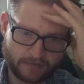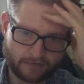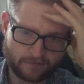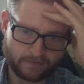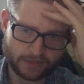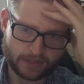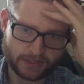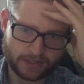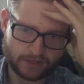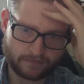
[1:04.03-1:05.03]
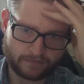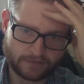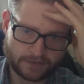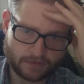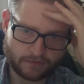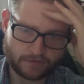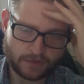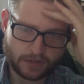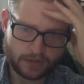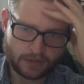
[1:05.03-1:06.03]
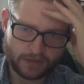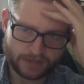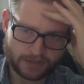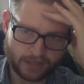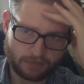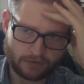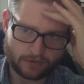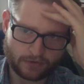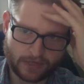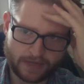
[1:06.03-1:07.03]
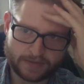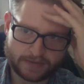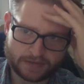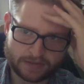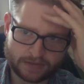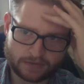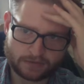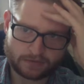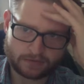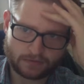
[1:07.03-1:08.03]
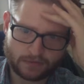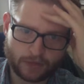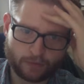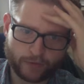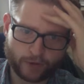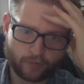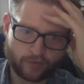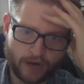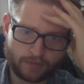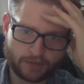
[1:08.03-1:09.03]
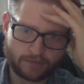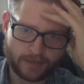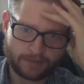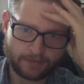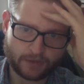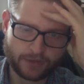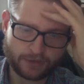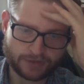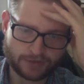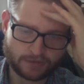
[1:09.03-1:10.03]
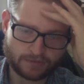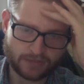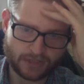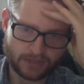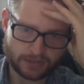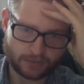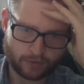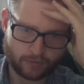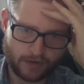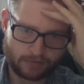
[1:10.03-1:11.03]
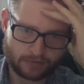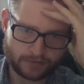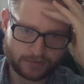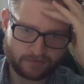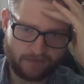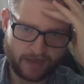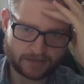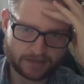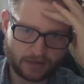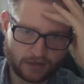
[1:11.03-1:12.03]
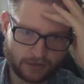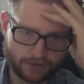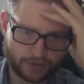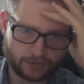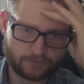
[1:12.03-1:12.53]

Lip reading: of validity of sort of questioning whether or not this is a real problem. I'm going to assume that it is a real problem to advance a conclusion.